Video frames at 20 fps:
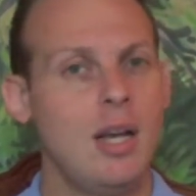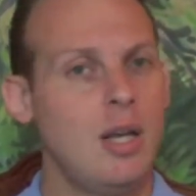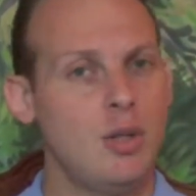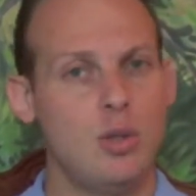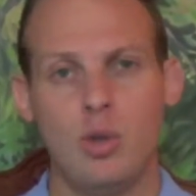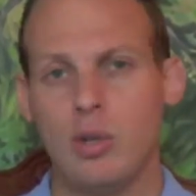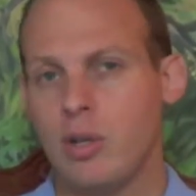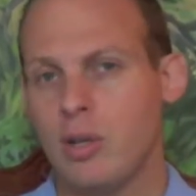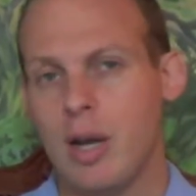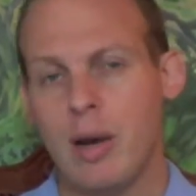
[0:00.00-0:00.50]

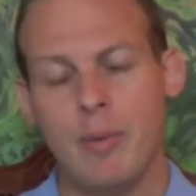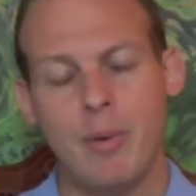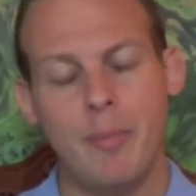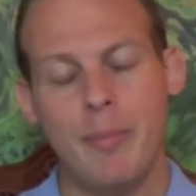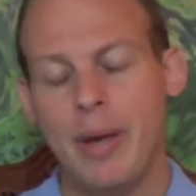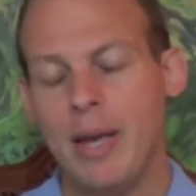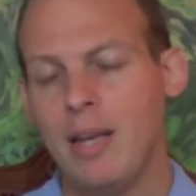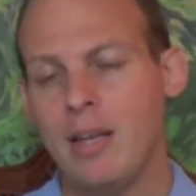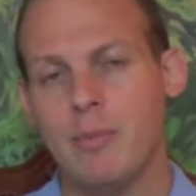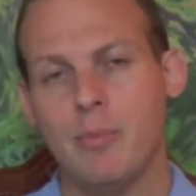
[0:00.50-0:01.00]
So a
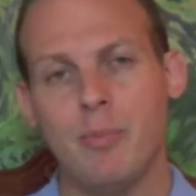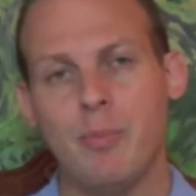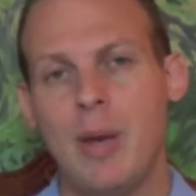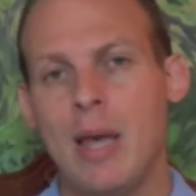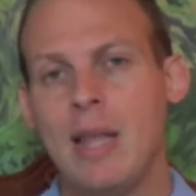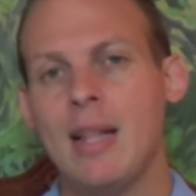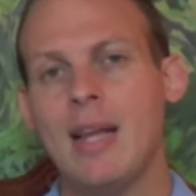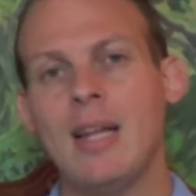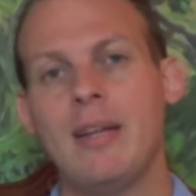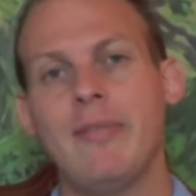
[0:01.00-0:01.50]
bank
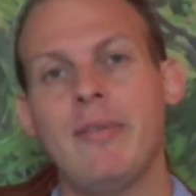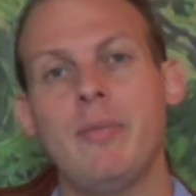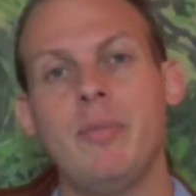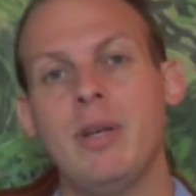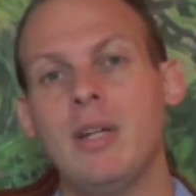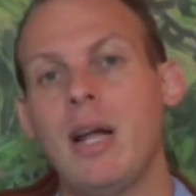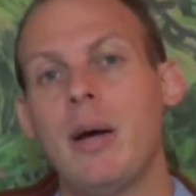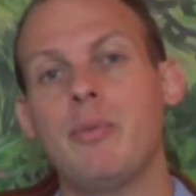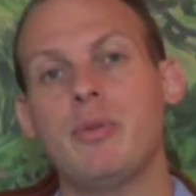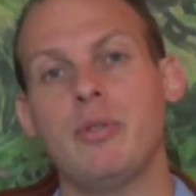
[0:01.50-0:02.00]
may not even be
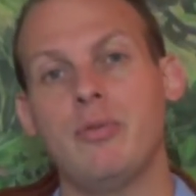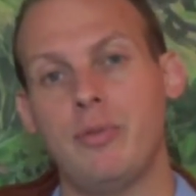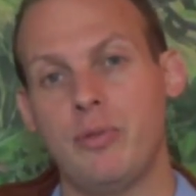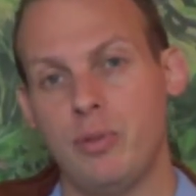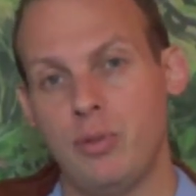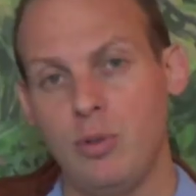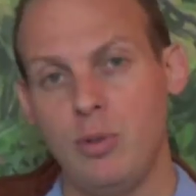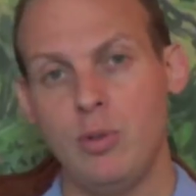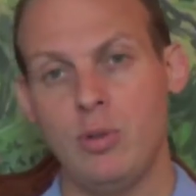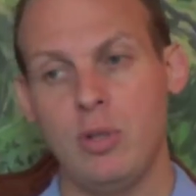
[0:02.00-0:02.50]
an option
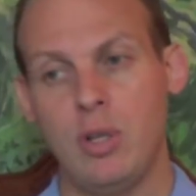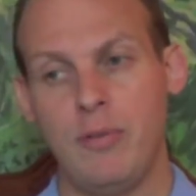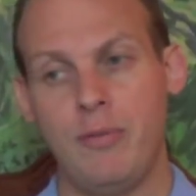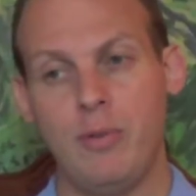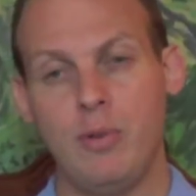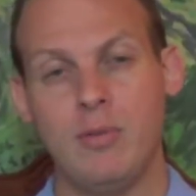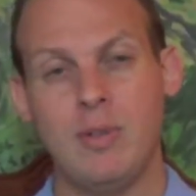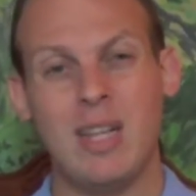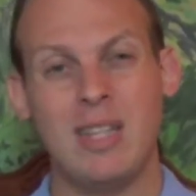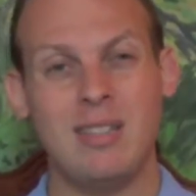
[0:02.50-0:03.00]
for you if
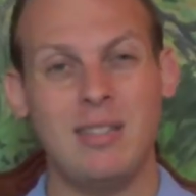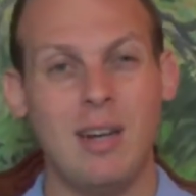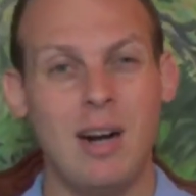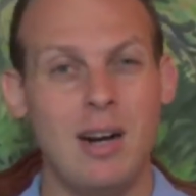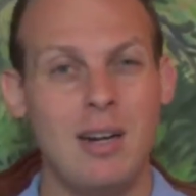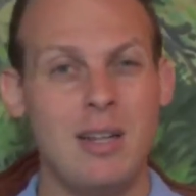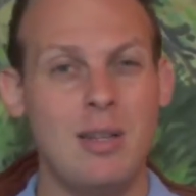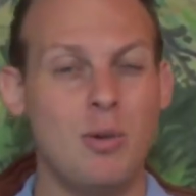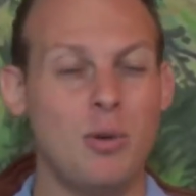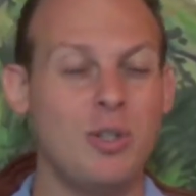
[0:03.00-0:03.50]
you're not
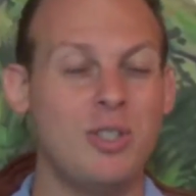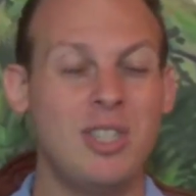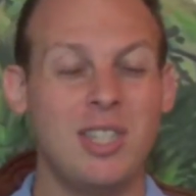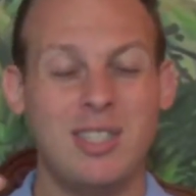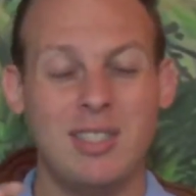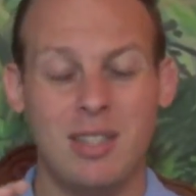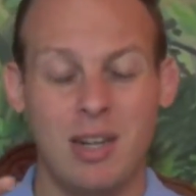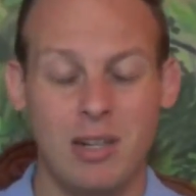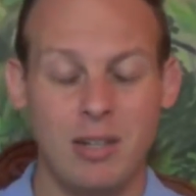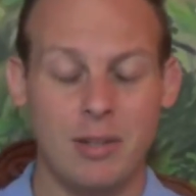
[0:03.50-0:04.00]
started or
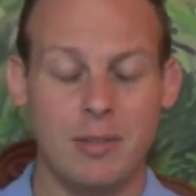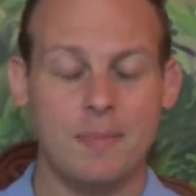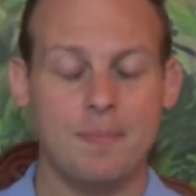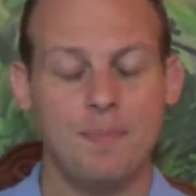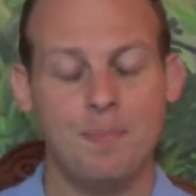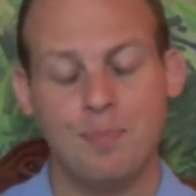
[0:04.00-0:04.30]
just starting.